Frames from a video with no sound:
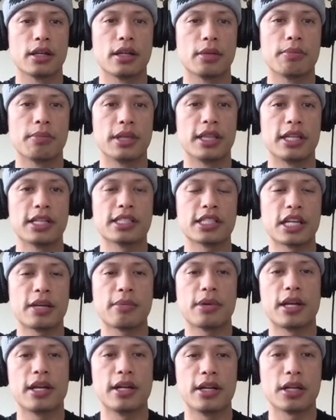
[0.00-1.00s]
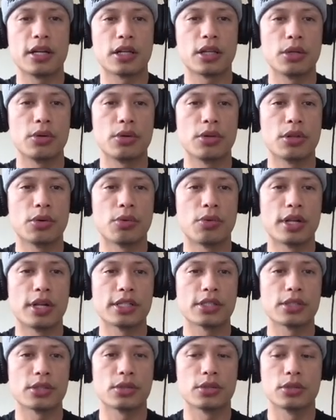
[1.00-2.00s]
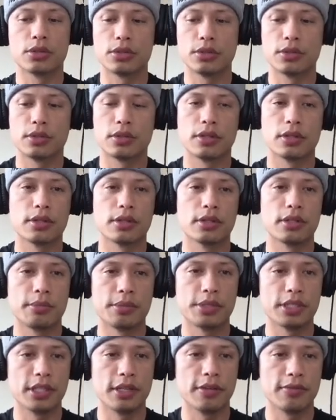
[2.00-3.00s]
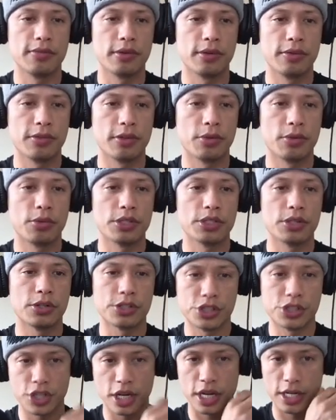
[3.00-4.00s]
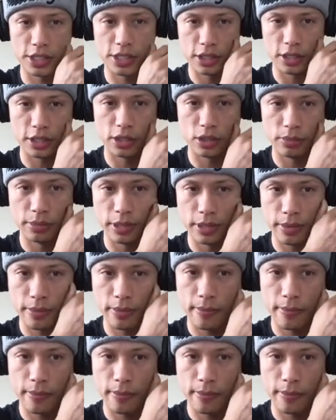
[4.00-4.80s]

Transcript: But this time I didn't include the rental. Let me see if, if the results change a little bit.